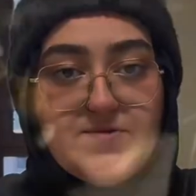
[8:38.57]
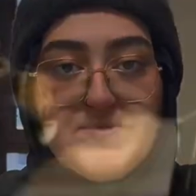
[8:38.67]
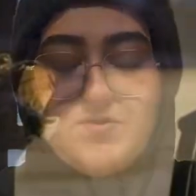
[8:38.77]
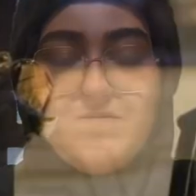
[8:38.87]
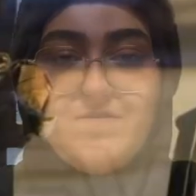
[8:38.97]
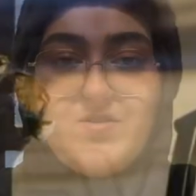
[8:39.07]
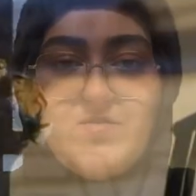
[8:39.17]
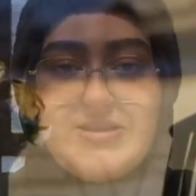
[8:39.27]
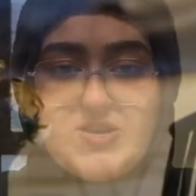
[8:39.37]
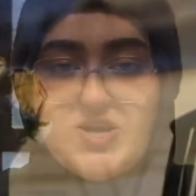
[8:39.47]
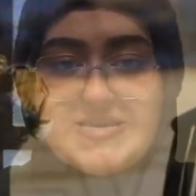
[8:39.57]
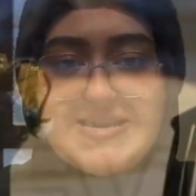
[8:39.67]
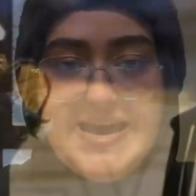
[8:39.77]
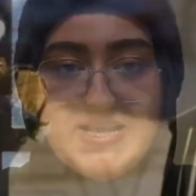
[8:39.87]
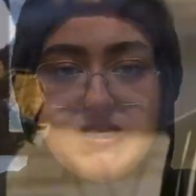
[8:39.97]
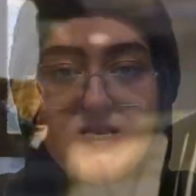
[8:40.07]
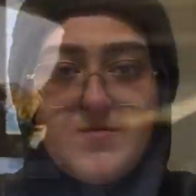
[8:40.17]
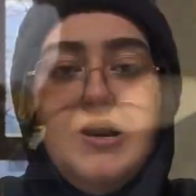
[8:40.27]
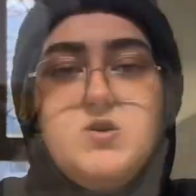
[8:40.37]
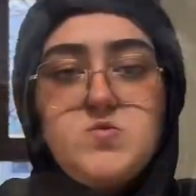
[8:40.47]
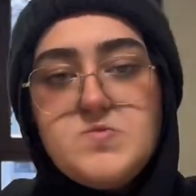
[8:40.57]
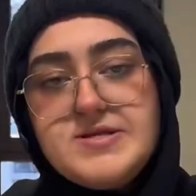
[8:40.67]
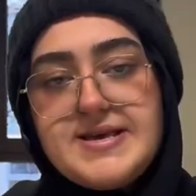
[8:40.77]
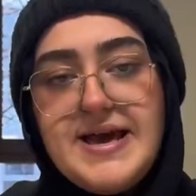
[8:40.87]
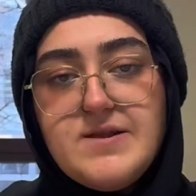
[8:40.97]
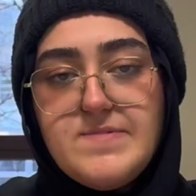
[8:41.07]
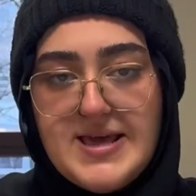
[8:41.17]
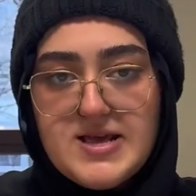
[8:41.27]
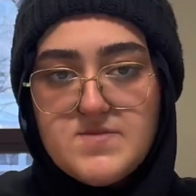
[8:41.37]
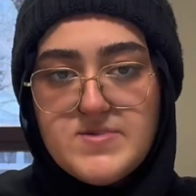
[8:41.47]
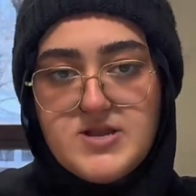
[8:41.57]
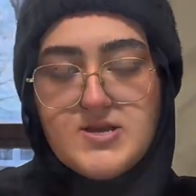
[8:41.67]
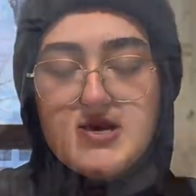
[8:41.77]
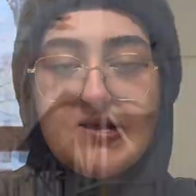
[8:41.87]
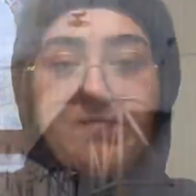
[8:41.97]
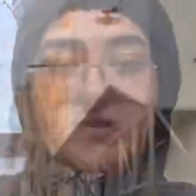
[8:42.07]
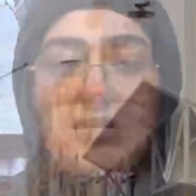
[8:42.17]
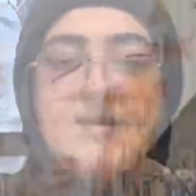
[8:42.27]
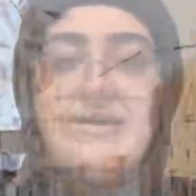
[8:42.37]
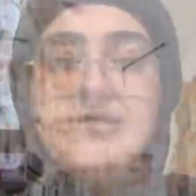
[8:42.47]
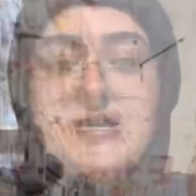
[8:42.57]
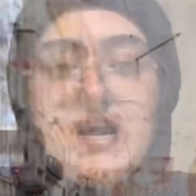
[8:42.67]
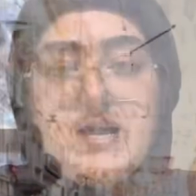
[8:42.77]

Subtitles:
with overflowing trash cans along with can placement, especially in the high